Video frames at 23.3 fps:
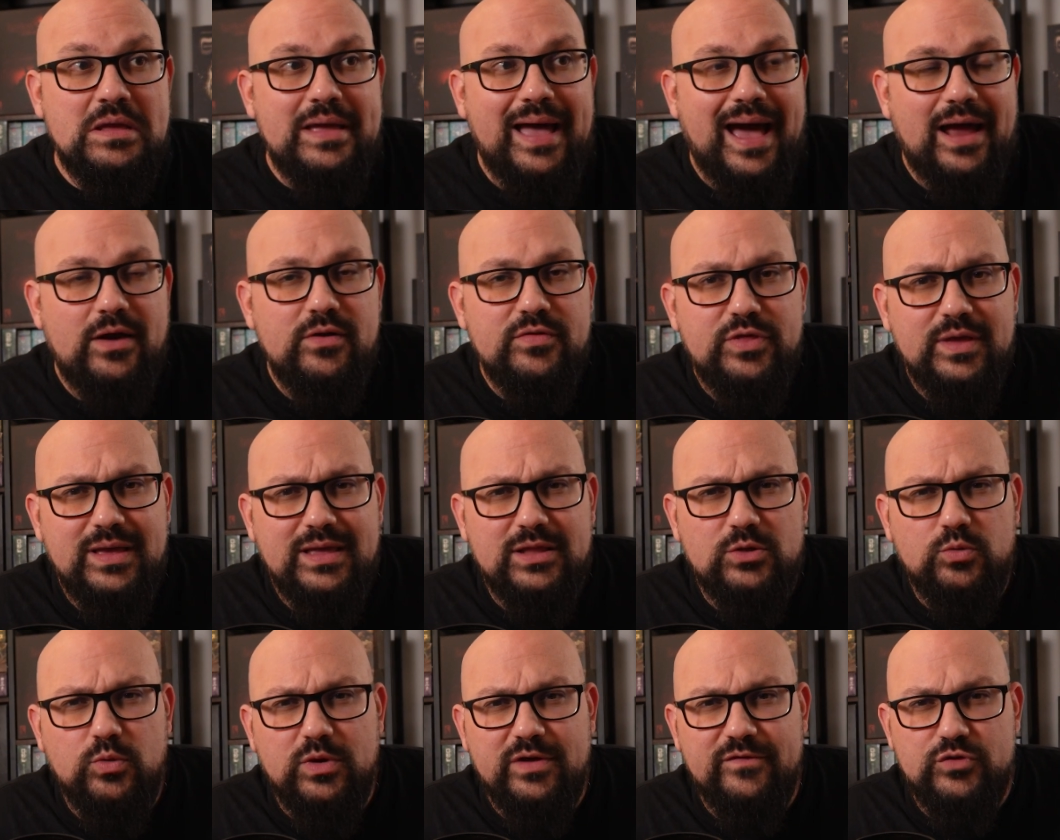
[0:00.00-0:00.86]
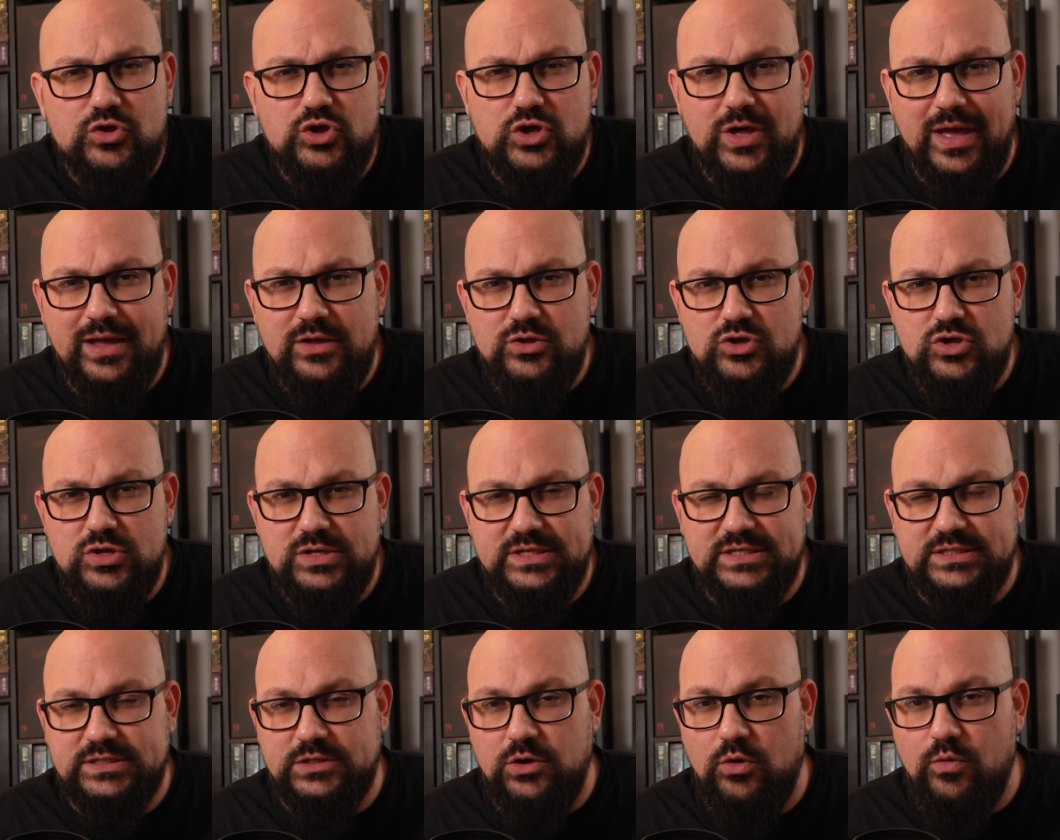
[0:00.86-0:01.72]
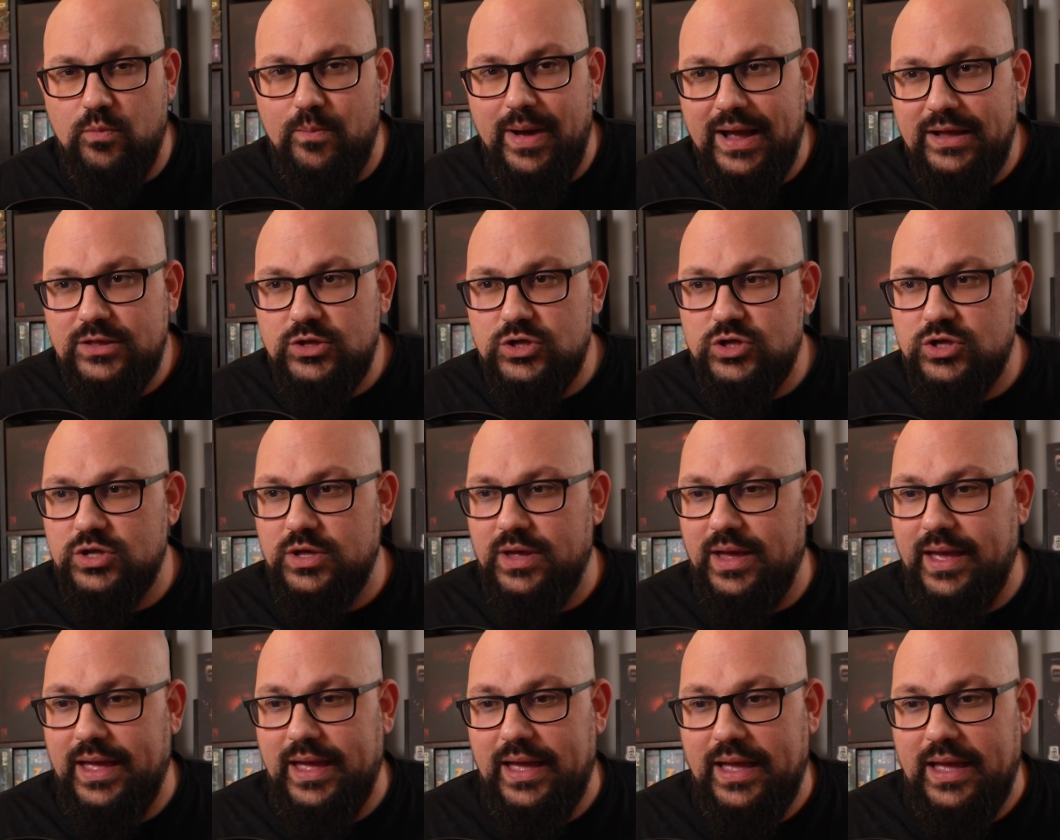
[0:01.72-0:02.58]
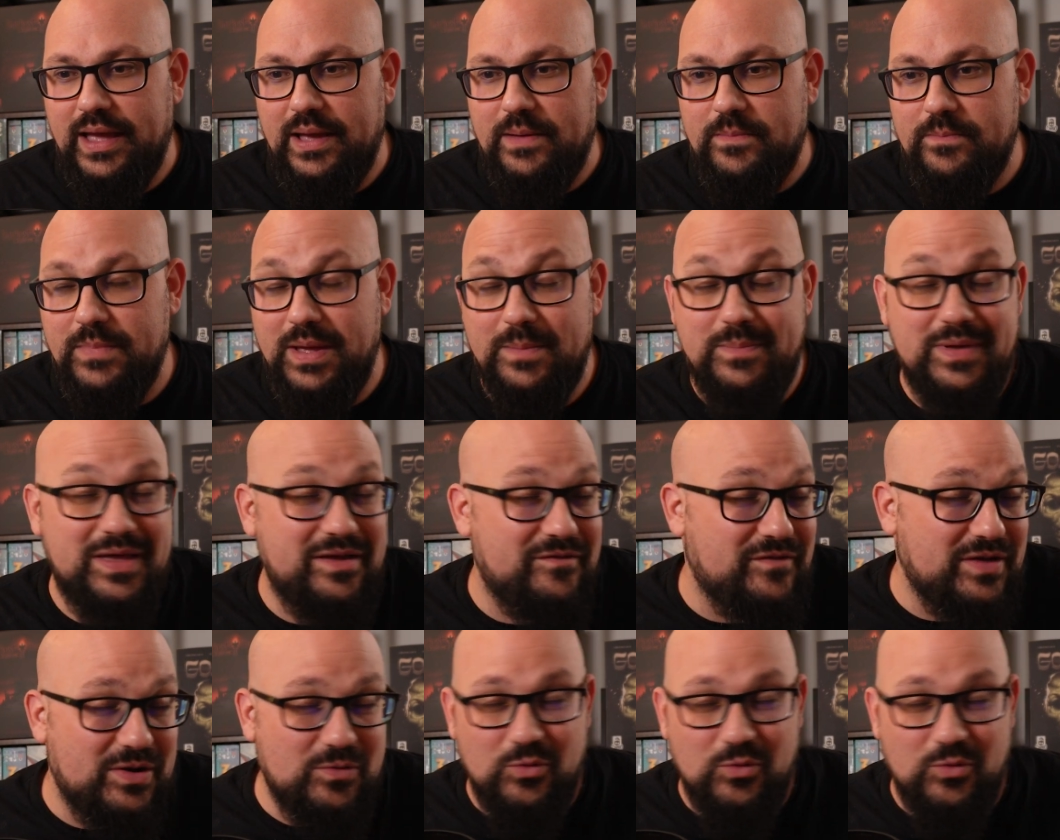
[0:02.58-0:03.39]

I don't think it would have changed so much. Maybe even